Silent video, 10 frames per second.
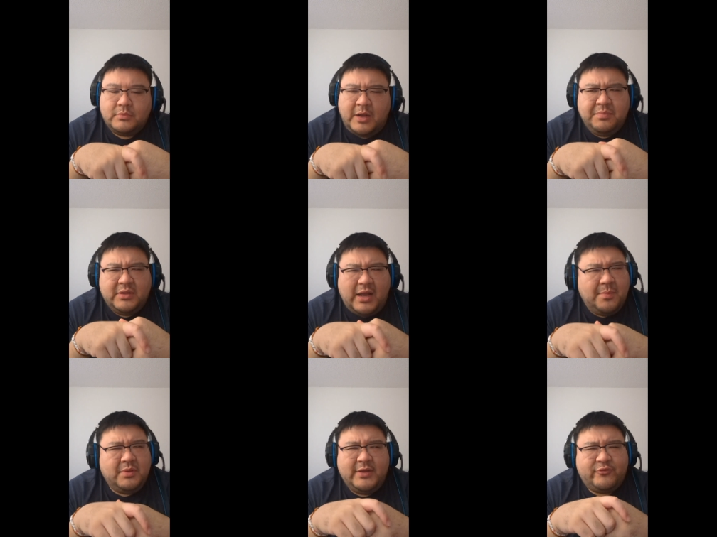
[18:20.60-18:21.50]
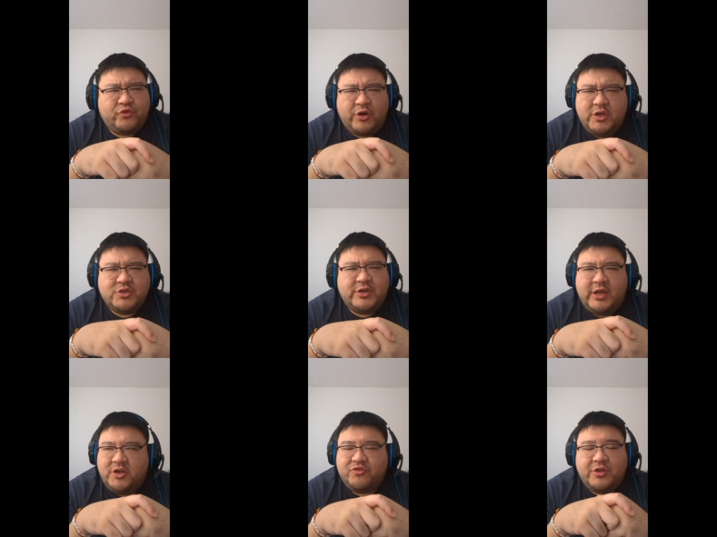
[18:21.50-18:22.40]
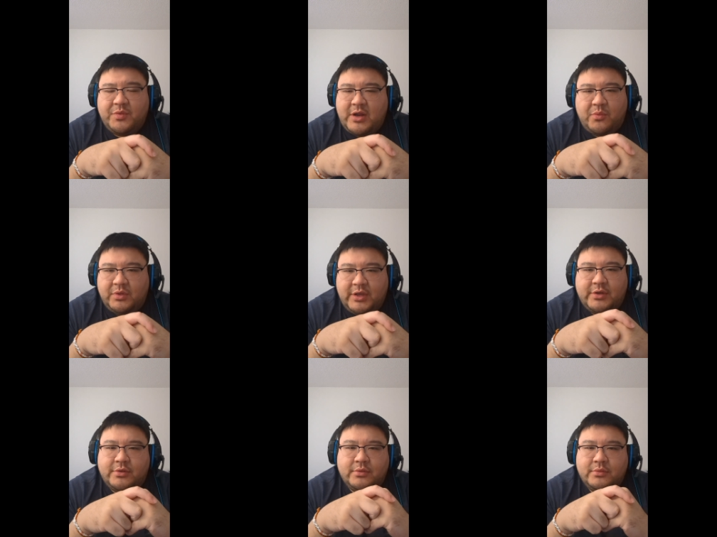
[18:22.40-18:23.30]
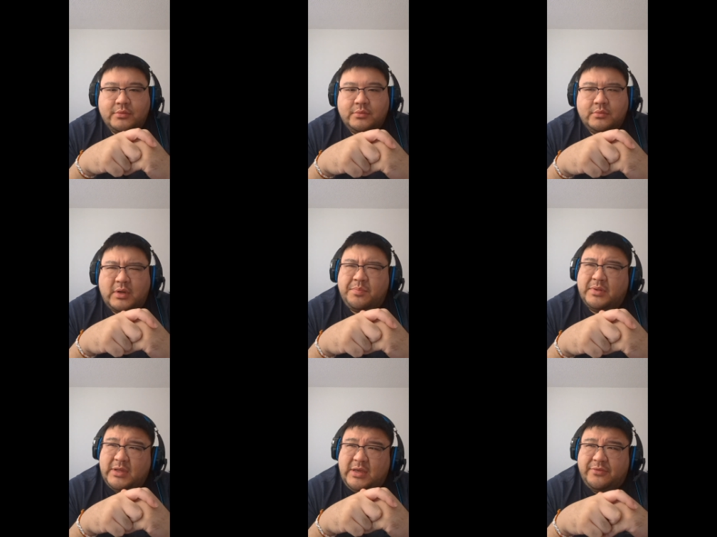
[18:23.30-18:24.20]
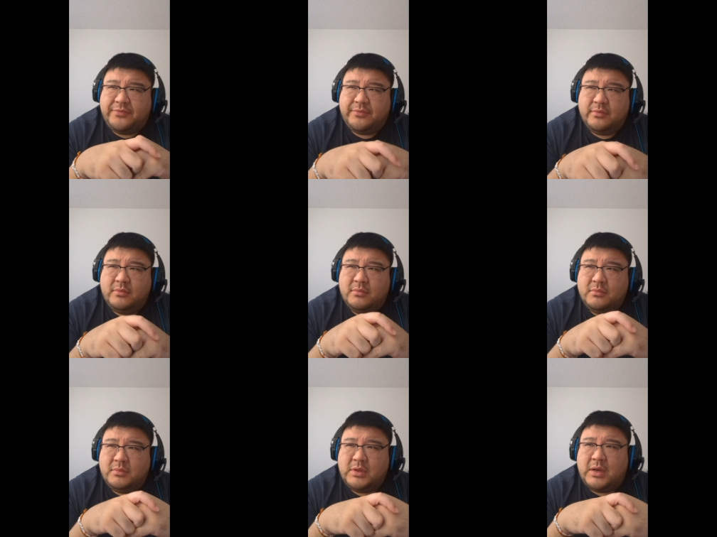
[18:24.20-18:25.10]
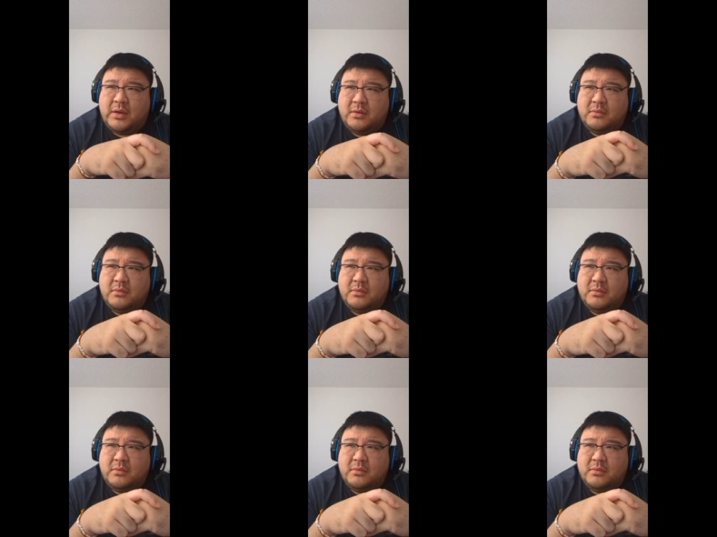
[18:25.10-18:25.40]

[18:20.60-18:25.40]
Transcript: I believe Trajan, Hadrian, they were not related. I believe, yeah,